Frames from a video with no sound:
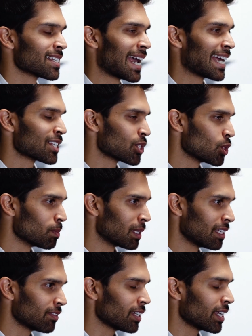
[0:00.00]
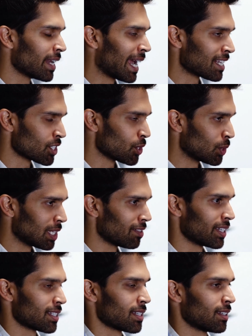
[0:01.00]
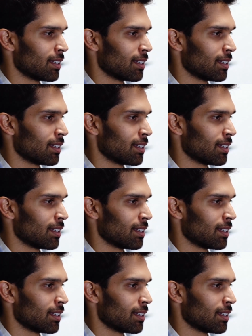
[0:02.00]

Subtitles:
is as you believe it and as you live it.